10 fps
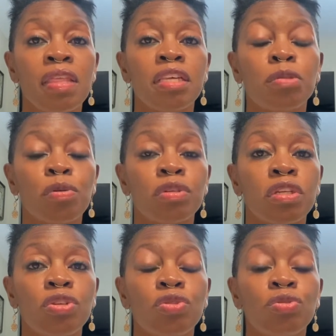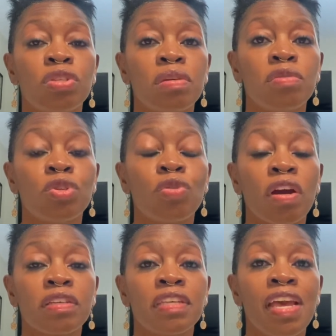This person introduced him to
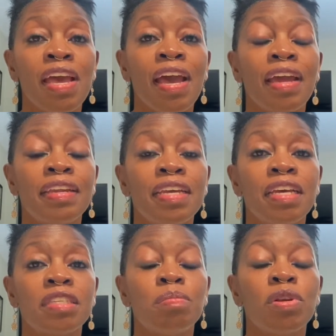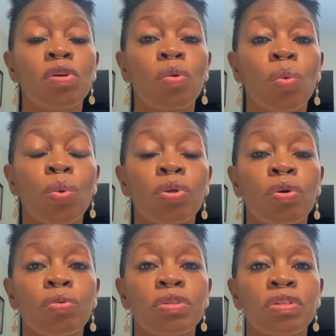drugs, and he has been on a roller
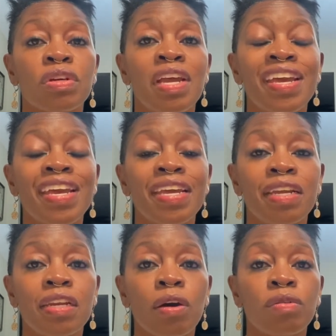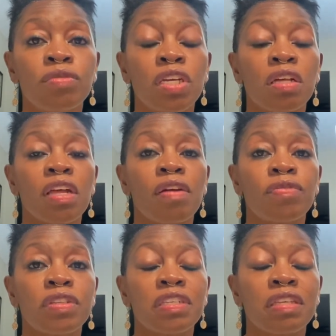coaster in and out of jail
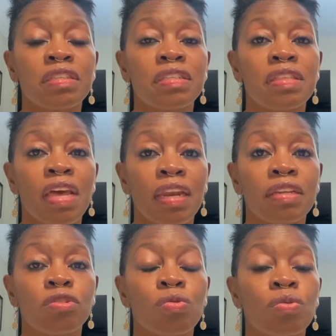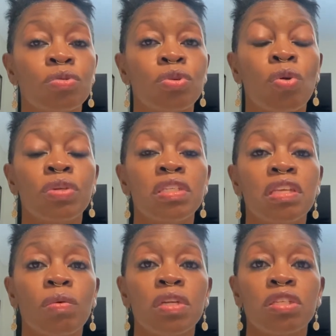ever since then. So Cody's
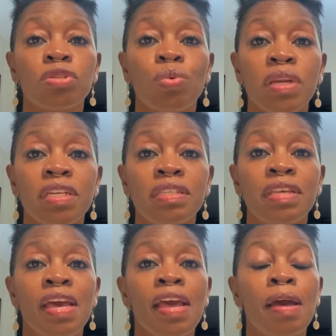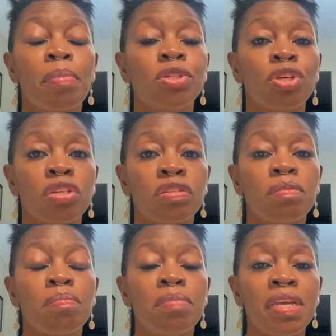now in his 20s, but
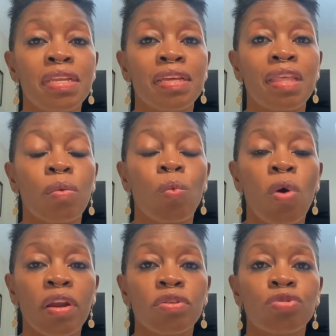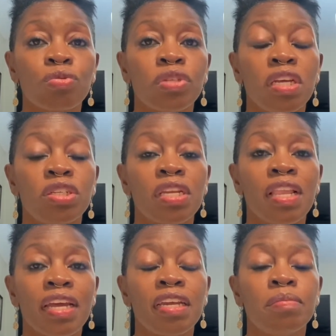just meeting that one association
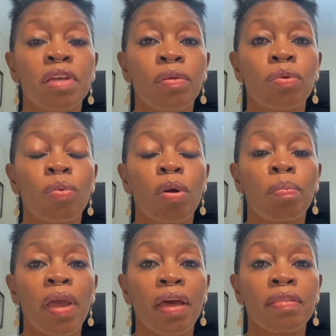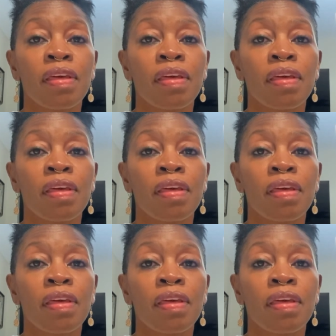led him down the wrong path.